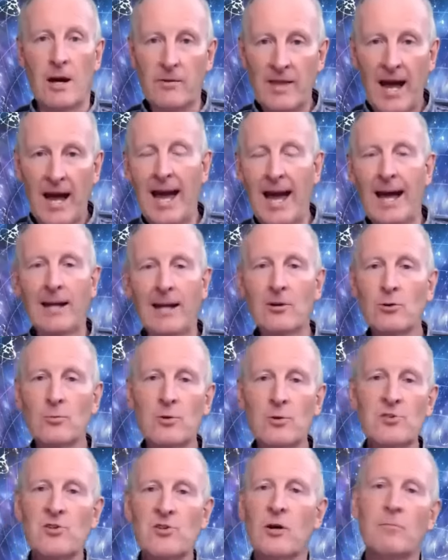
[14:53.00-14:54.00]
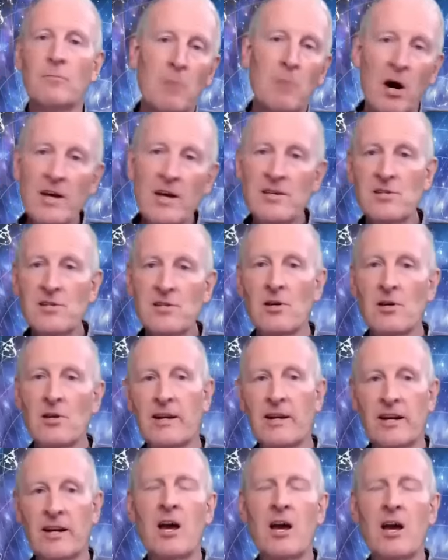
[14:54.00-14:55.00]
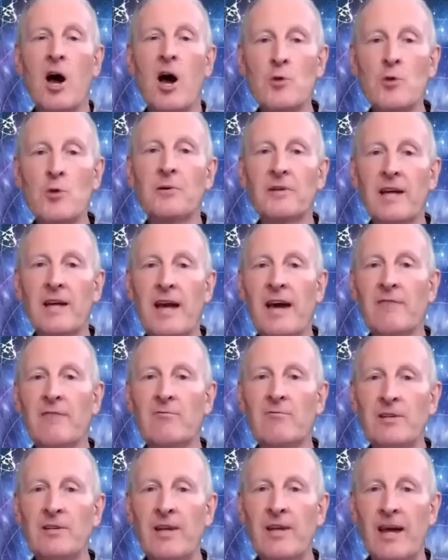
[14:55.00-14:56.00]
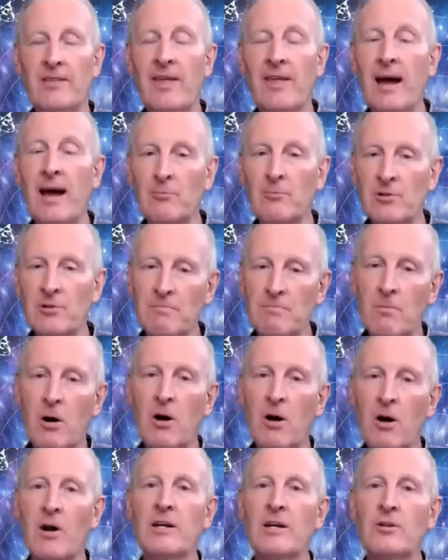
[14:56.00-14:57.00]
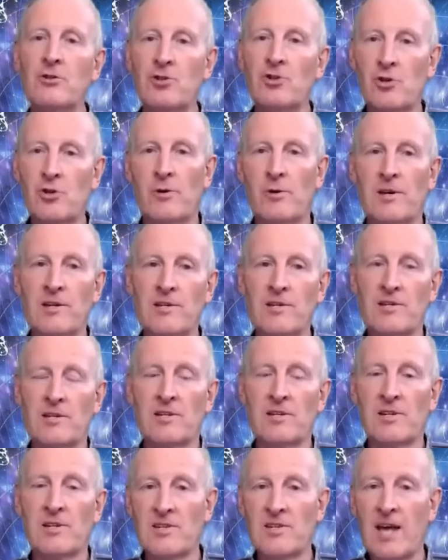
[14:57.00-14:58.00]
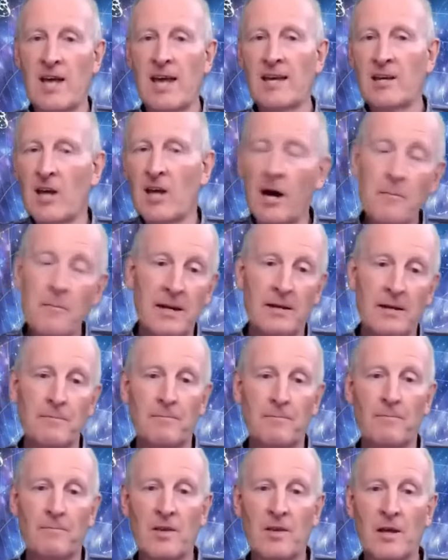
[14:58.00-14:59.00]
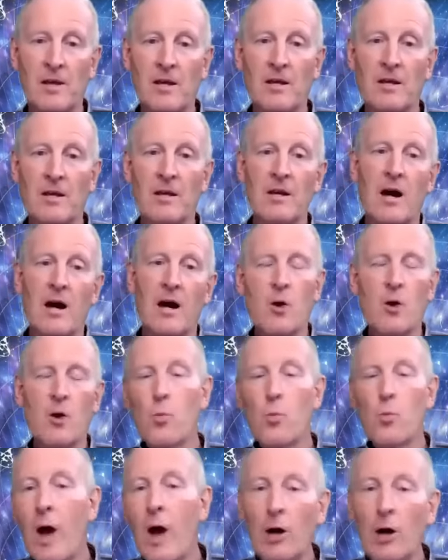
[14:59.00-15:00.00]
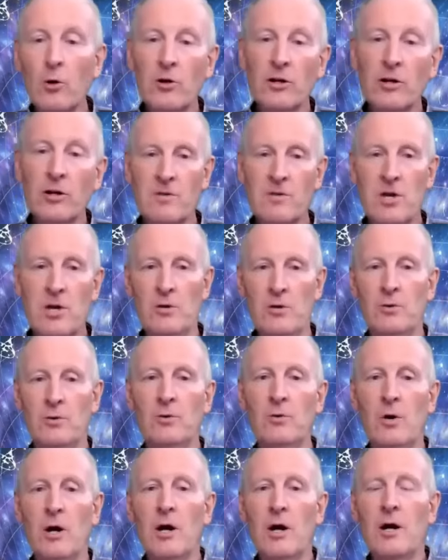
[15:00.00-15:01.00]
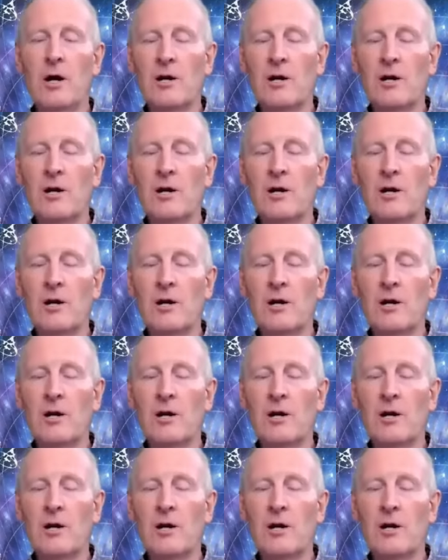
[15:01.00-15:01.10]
the handle was on my side and I opened it every day. That was my choice to say, come in. I welcome you